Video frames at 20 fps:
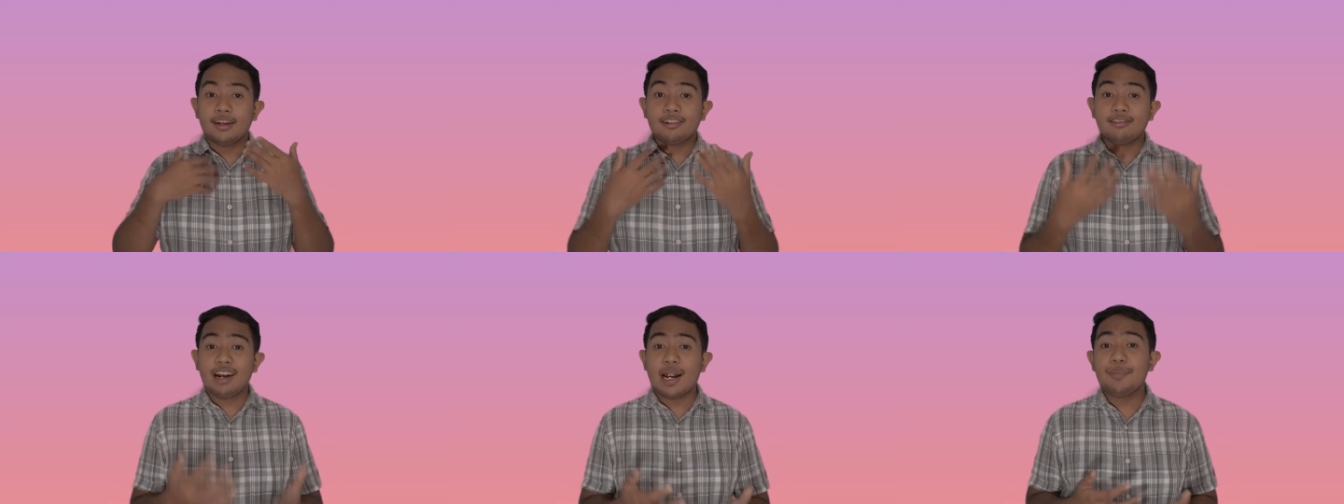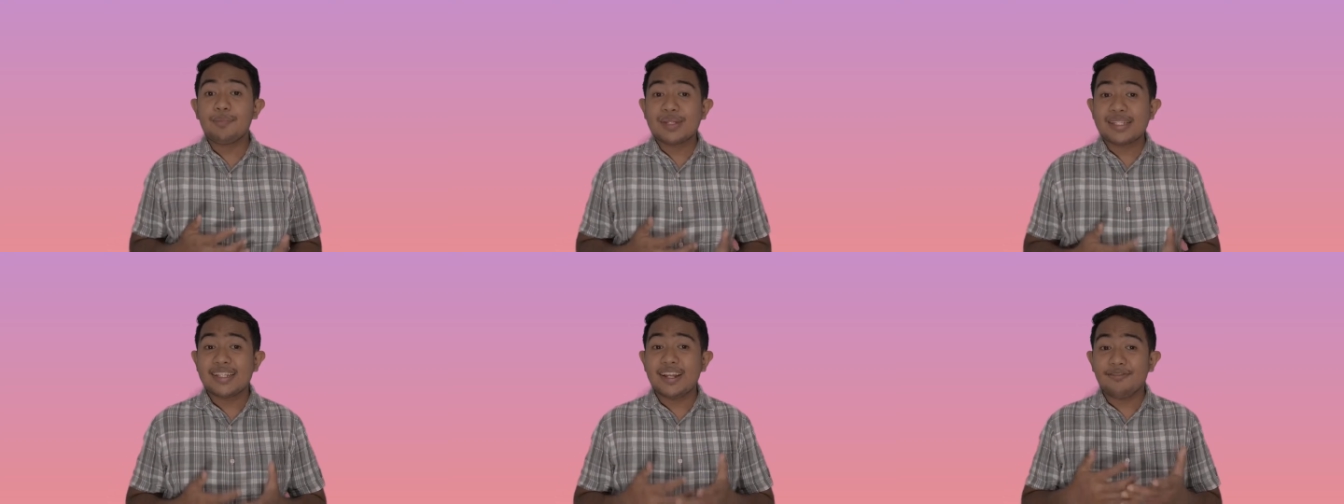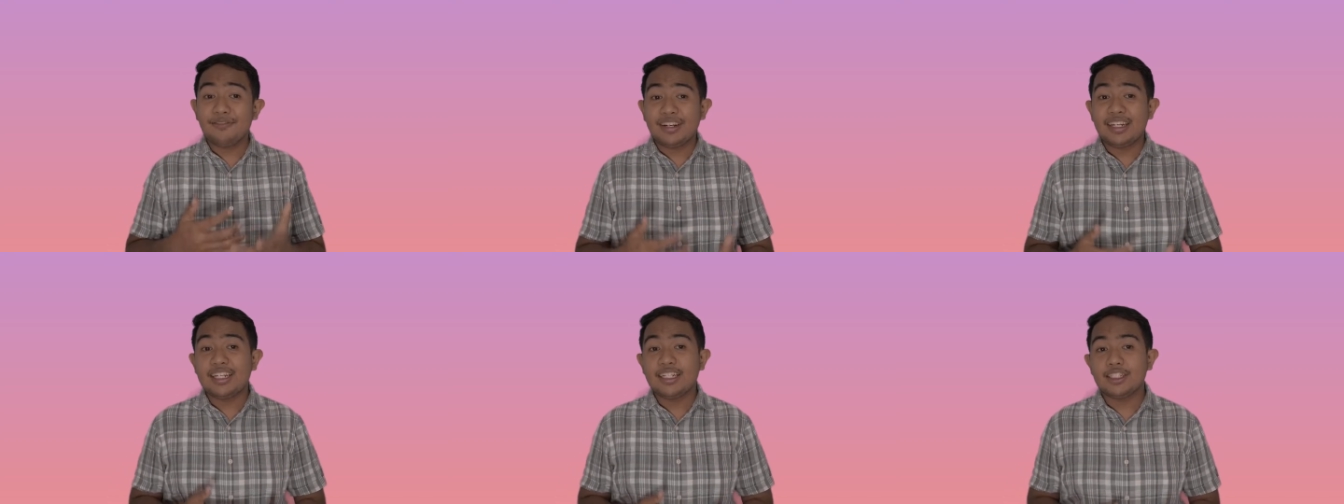Krebs'
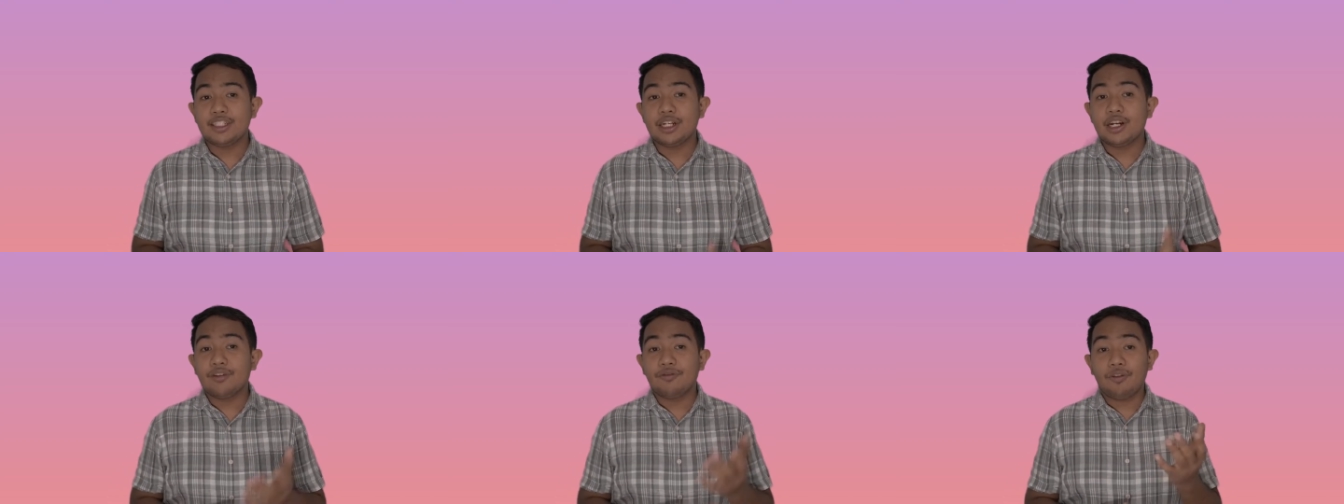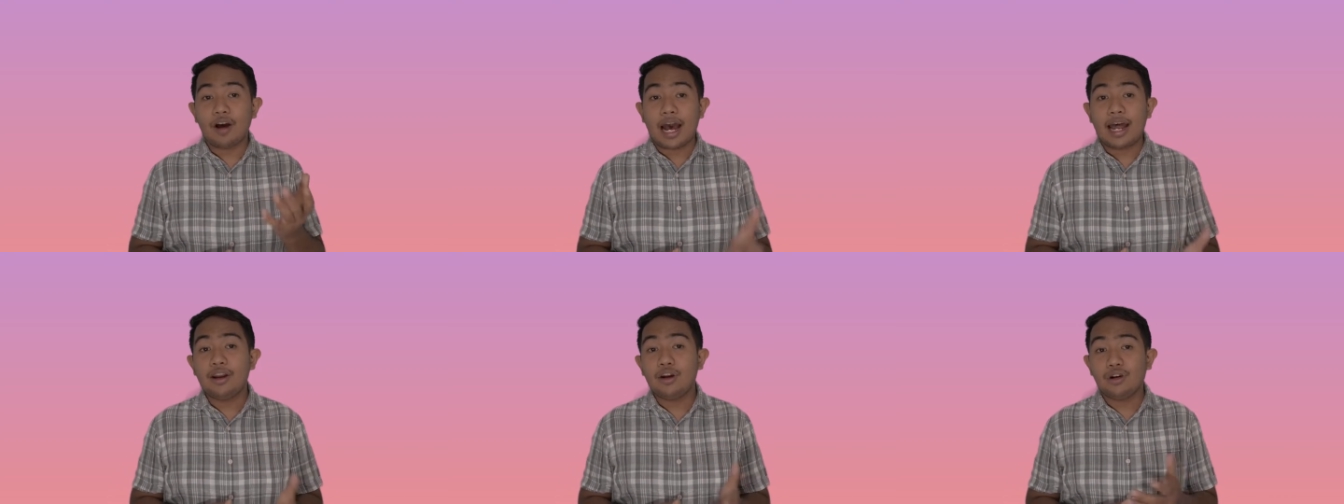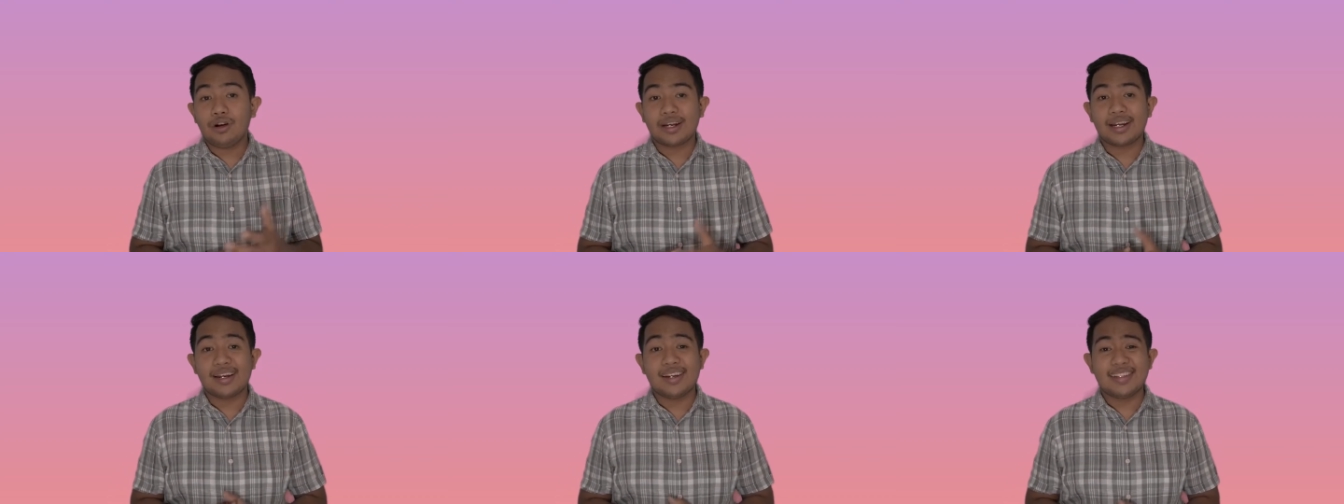definition of an
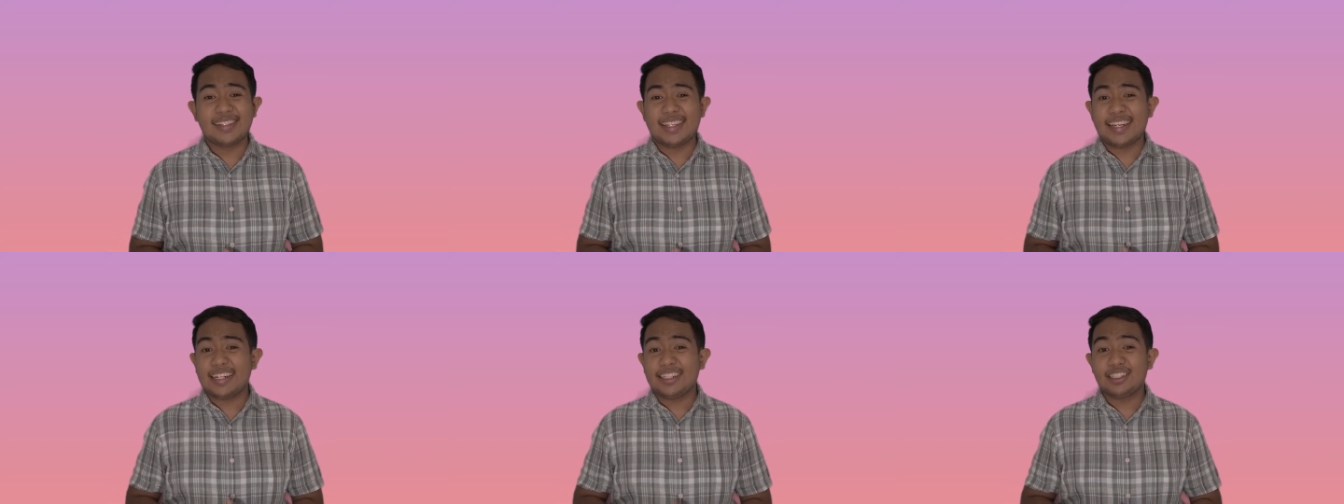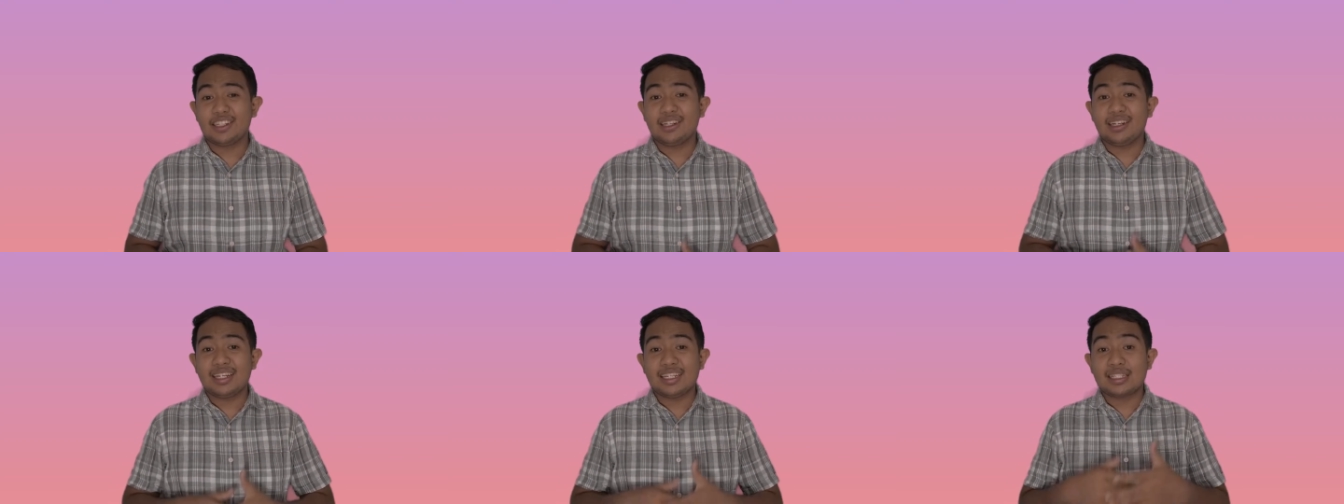organization